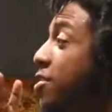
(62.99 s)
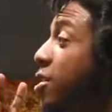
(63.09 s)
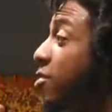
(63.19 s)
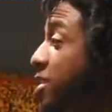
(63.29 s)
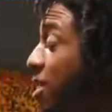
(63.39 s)

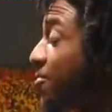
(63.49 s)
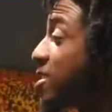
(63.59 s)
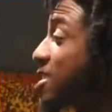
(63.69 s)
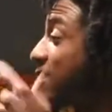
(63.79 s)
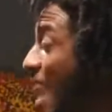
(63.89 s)
The only
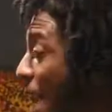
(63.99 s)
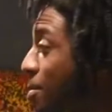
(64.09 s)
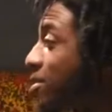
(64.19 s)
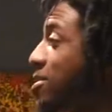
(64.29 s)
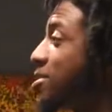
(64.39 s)
difference is
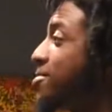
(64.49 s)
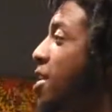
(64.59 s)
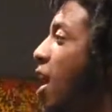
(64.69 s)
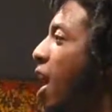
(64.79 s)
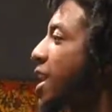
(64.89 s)
capitalism.
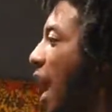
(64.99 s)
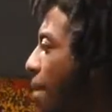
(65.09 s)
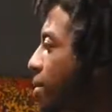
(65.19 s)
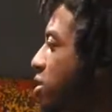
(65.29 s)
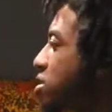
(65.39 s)

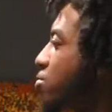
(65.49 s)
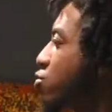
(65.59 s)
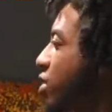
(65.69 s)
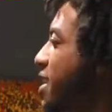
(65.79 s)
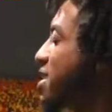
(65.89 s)

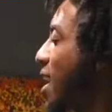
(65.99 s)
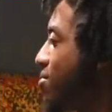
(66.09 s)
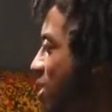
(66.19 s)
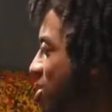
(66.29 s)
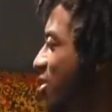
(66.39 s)
Capitalism creates
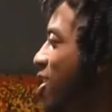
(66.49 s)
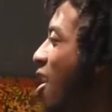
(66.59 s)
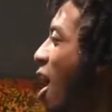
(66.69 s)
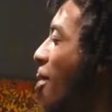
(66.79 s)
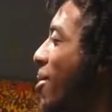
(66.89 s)
amnesia.